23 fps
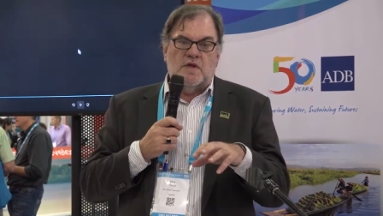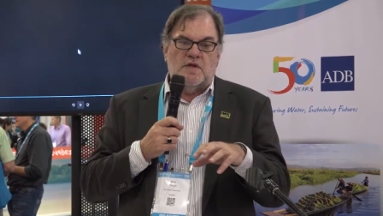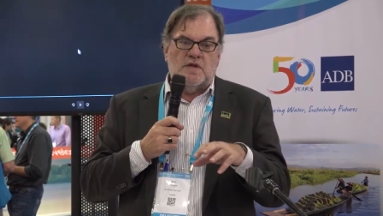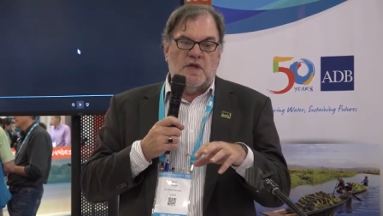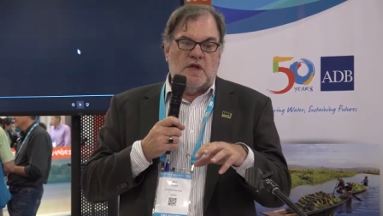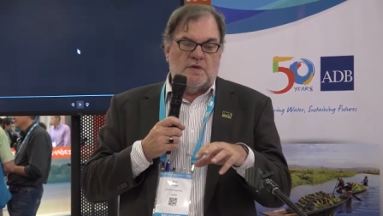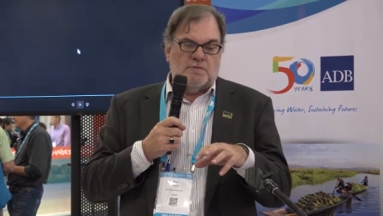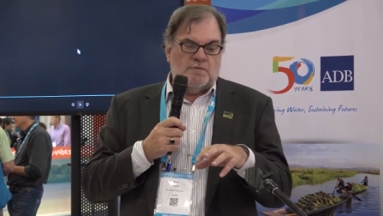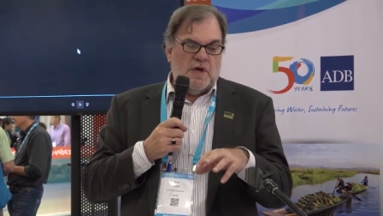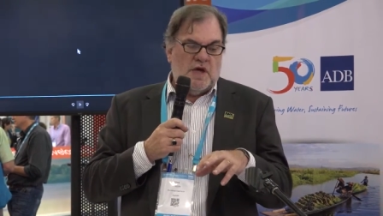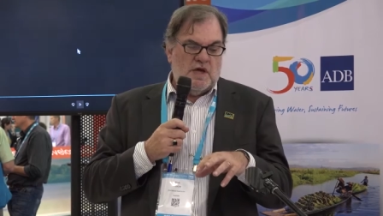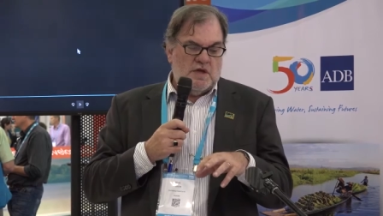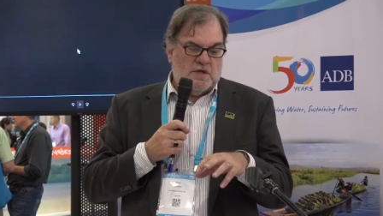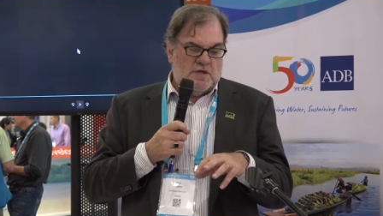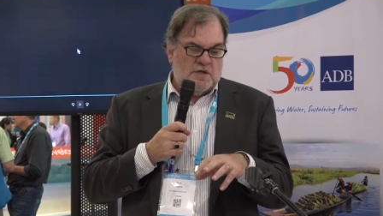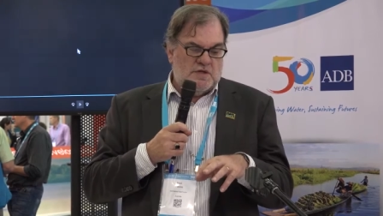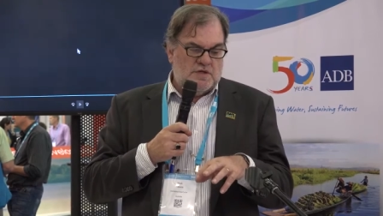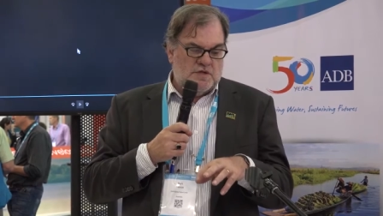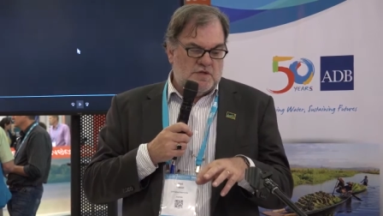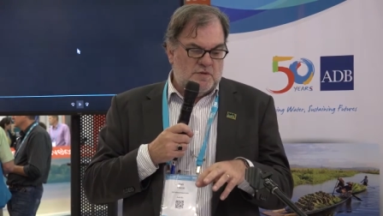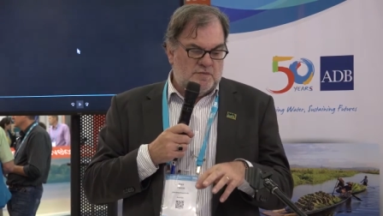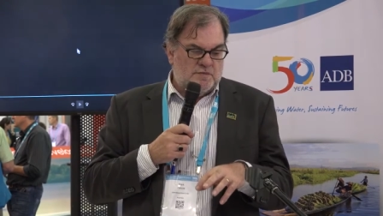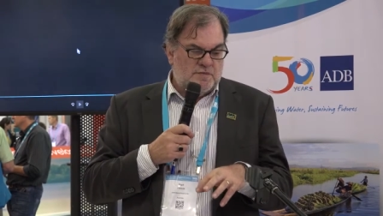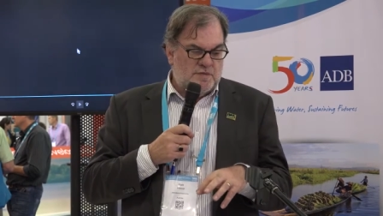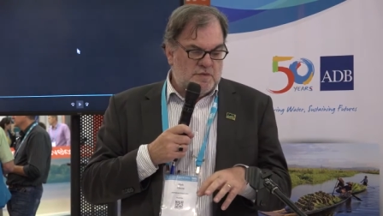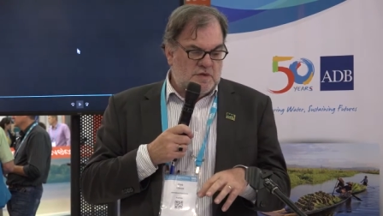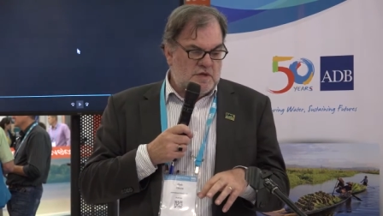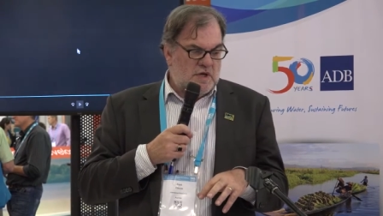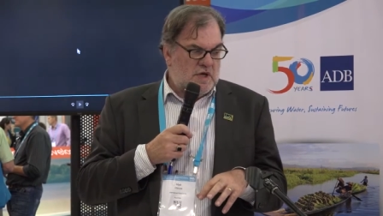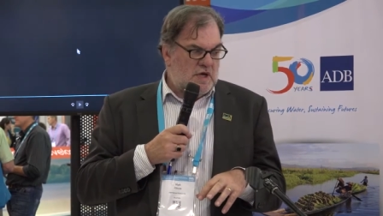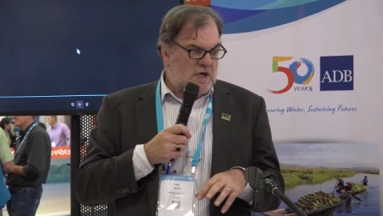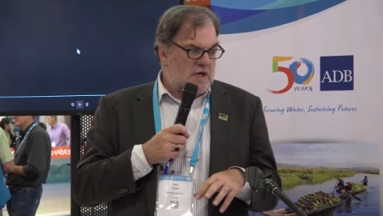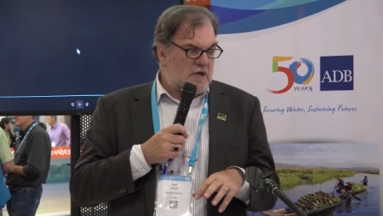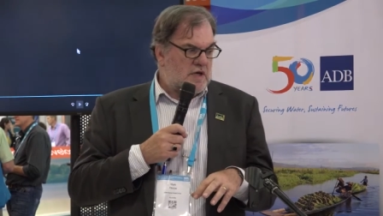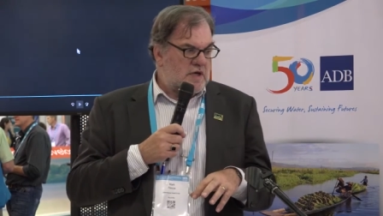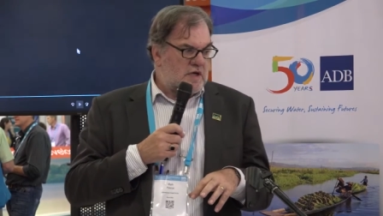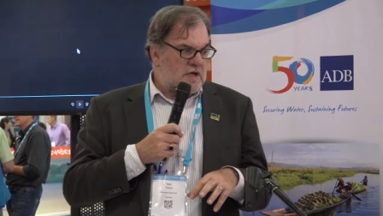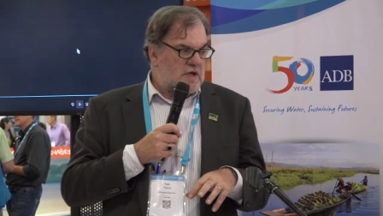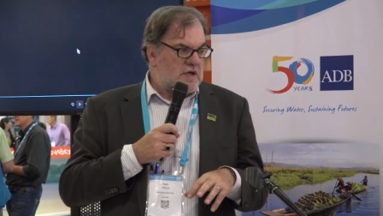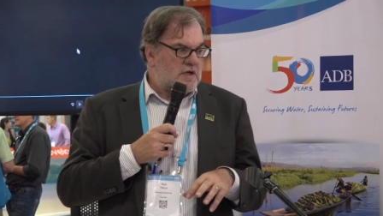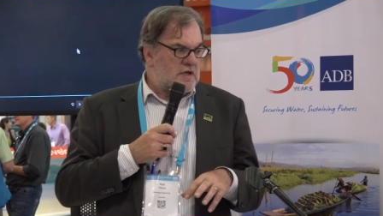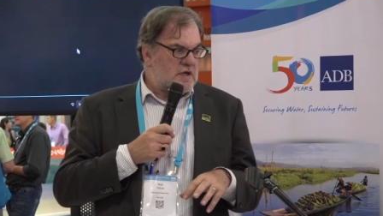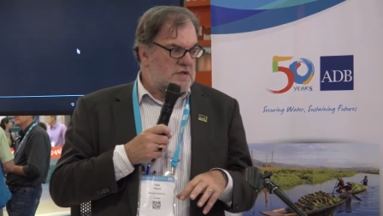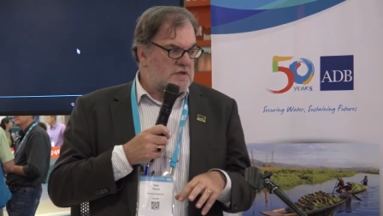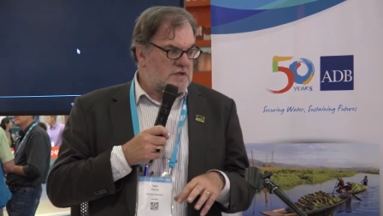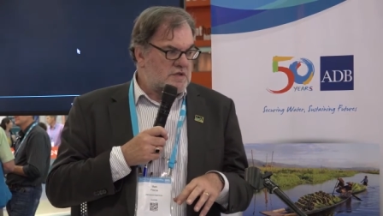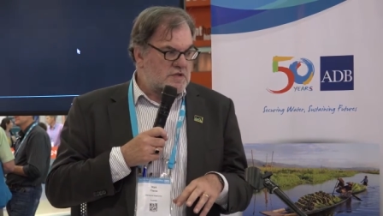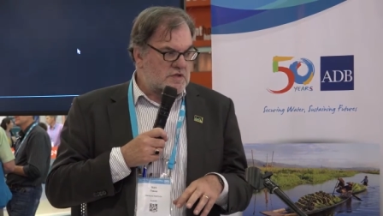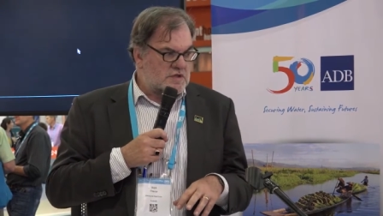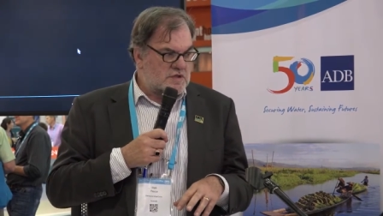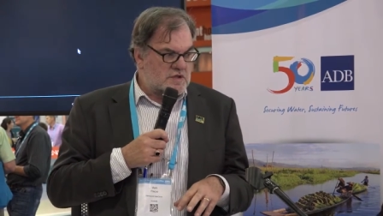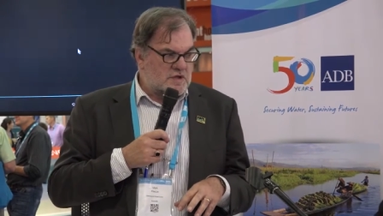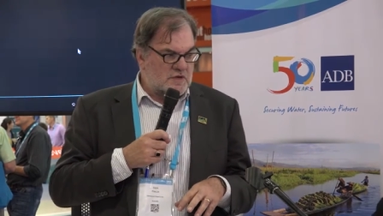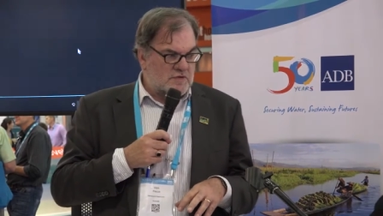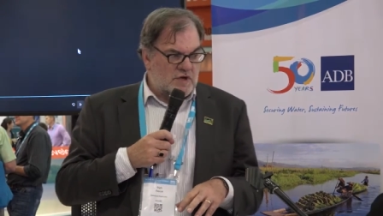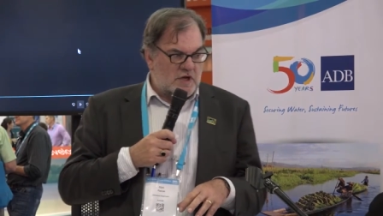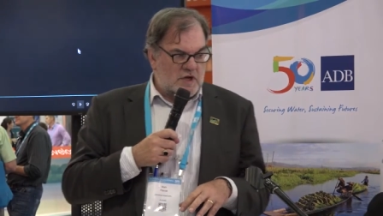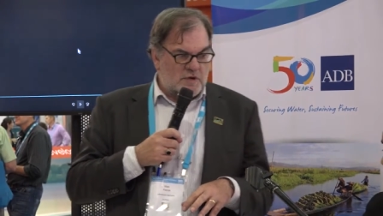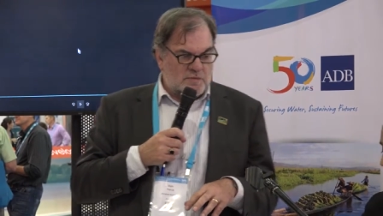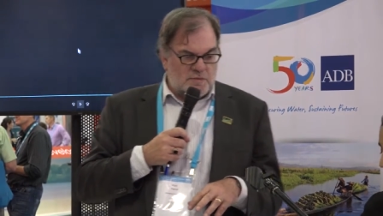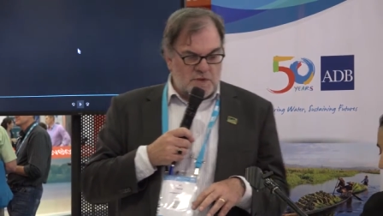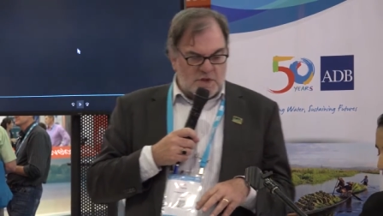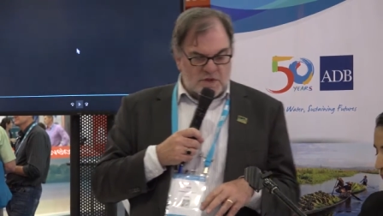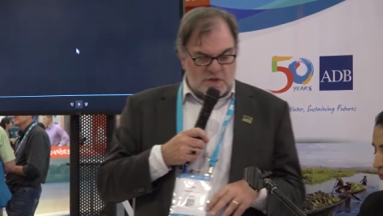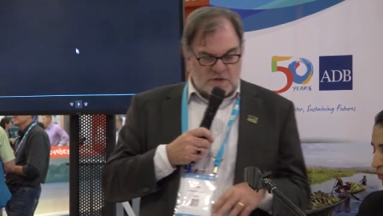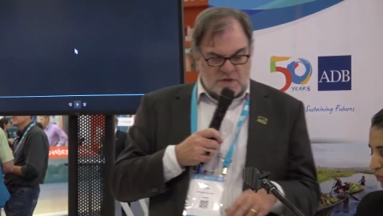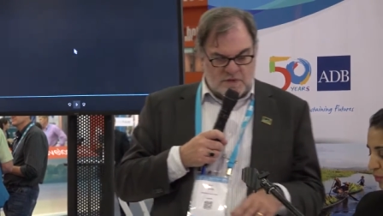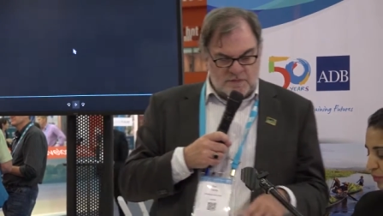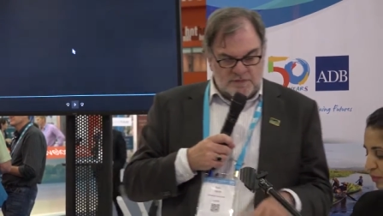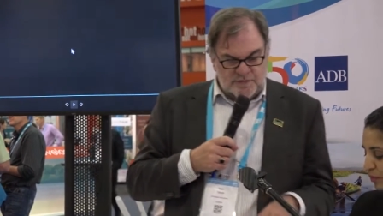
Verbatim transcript: that partnership in its development.